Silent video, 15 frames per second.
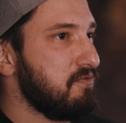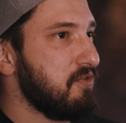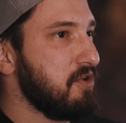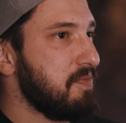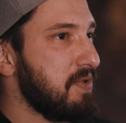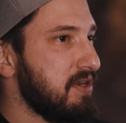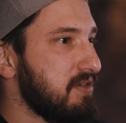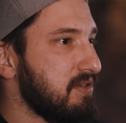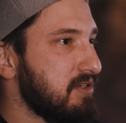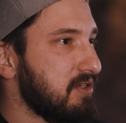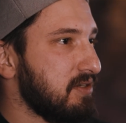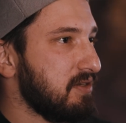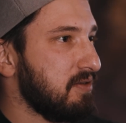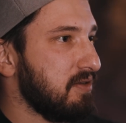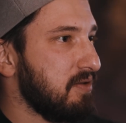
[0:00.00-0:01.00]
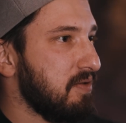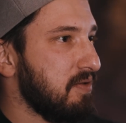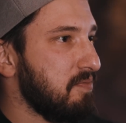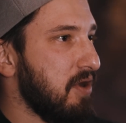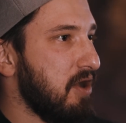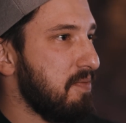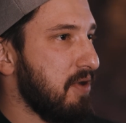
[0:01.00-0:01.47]
Reubens
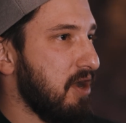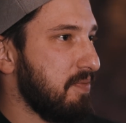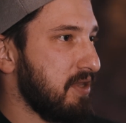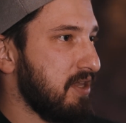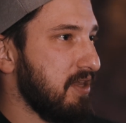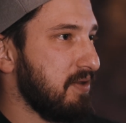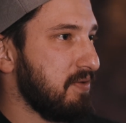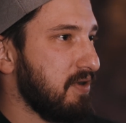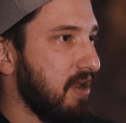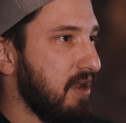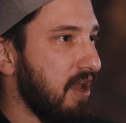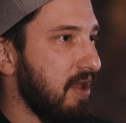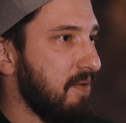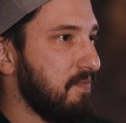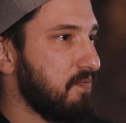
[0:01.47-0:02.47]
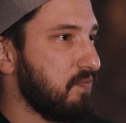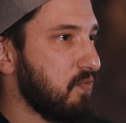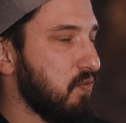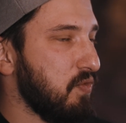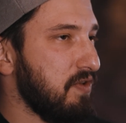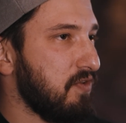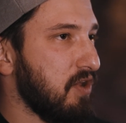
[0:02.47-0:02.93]
Bar and Barbecue.
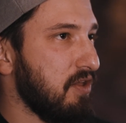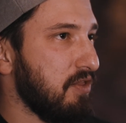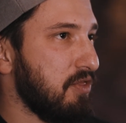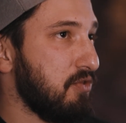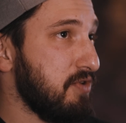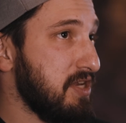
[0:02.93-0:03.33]
We've got 3